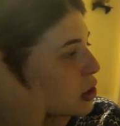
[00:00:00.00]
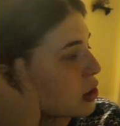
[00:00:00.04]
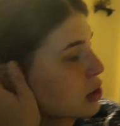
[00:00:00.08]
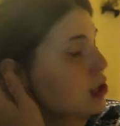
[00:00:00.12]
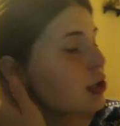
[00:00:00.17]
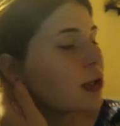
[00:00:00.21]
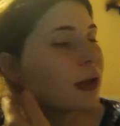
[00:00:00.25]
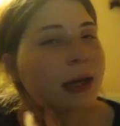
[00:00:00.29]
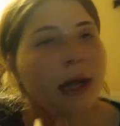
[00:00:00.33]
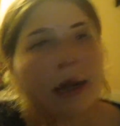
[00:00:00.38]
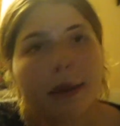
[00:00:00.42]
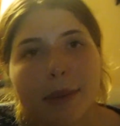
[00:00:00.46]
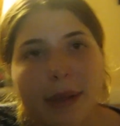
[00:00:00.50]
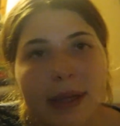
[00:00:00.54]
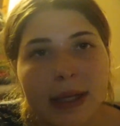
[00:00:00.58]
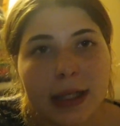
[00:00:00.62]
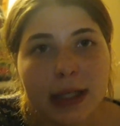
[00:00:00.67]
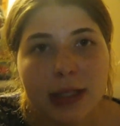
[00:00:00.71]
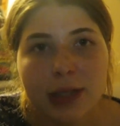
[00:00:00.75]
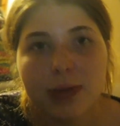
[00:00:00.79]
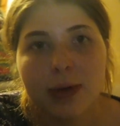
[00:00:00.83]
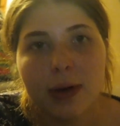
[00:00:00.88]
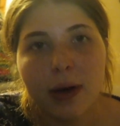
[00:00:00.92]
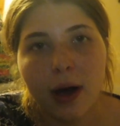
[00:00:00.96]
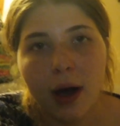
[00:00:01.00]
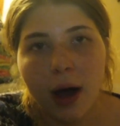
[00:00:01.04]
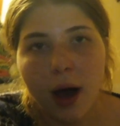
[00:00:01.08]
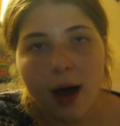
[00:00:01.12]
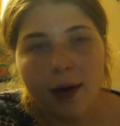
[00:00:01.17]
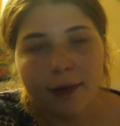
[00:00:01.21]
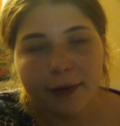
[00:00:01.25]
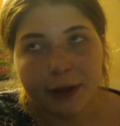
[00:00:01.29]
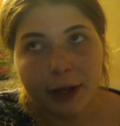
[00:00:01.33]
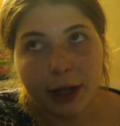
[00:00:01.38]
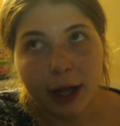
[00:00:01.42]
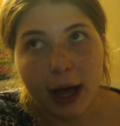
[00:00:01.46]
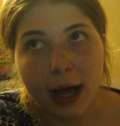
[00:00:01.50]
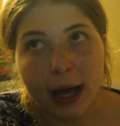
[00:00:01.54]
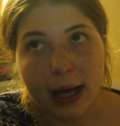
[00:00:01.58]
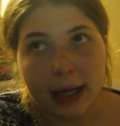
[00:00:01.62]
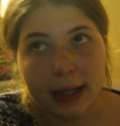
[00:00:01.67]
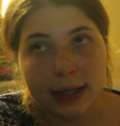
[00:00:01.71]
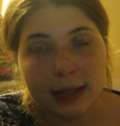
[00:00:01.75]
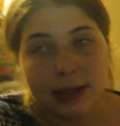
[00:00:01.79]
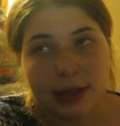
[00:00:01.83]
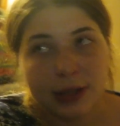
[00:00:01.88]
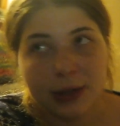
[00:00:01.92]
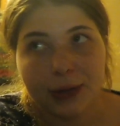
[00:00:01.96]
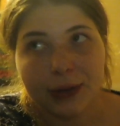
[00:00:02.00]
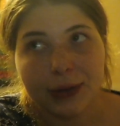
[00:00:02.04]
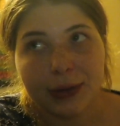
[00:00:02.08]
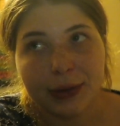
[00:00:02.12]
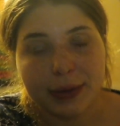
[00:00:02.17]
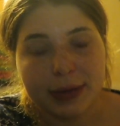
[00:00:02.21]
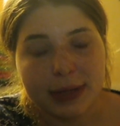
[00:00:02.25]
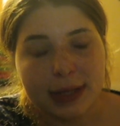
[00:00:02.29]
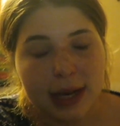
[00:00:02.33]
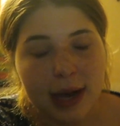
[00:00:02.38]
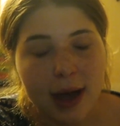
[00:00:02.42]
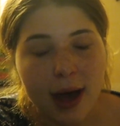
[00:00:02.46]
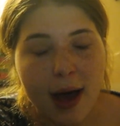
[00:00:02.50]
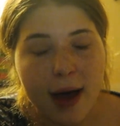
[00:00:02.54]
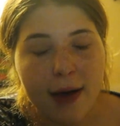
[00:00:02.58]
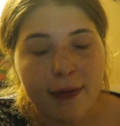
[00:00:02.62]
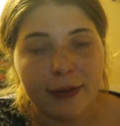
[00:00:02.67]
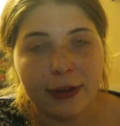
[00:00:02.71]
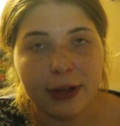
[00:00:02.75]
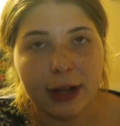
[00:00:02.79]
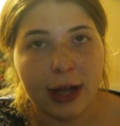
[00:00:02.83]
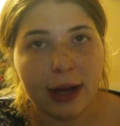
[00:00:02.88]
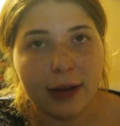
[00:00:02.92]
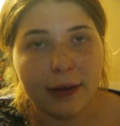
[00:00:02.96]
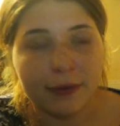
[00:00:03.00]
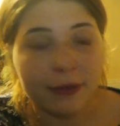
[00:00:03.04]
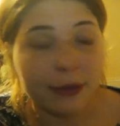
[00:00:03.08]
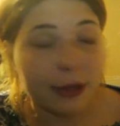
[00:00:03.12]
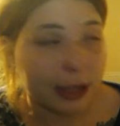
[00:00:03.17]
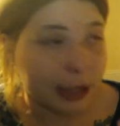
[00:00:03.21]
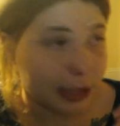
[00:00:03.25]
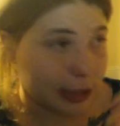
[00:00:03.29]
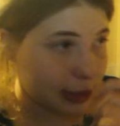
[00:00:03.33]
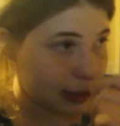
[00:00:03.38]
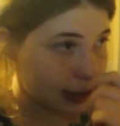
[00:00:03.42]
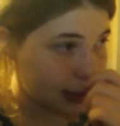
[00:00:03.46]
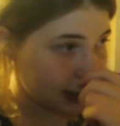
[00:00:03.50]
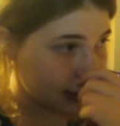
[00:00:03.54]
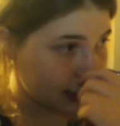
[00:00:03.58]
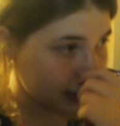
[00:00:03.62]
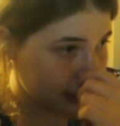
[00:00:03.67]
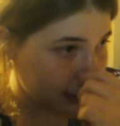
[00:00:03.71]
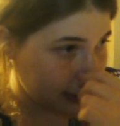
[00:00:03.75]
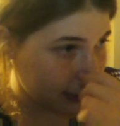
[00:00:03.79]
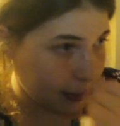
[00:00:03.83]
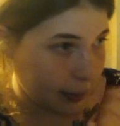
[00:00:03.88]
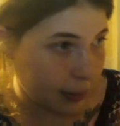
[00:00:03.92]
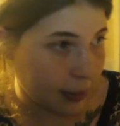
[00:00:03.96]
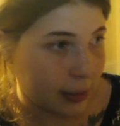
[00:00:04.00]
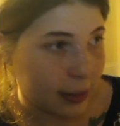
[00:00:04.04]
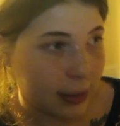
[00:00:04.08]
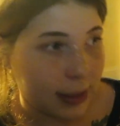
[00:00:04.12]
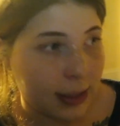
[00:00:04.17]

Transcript: So yeah, we didn't do an awful lot, so there wasn't an awful lot of footage to